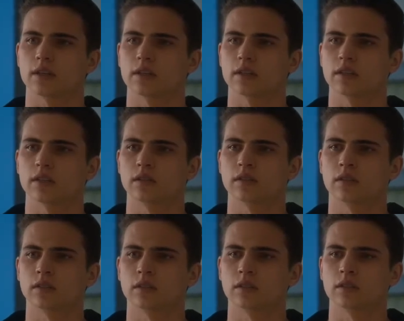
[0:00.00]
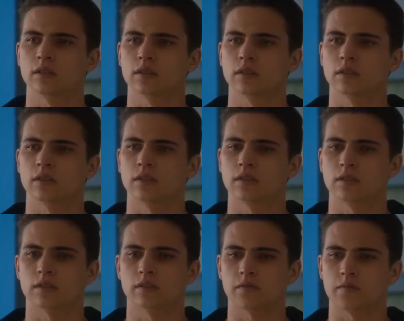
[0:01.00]
um,
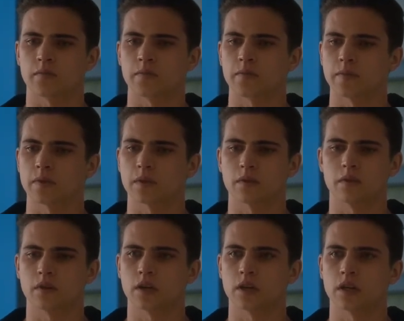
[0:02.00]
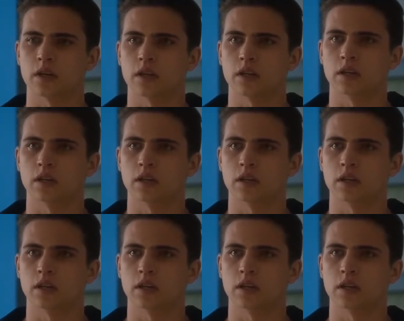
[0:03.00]
you know, meaning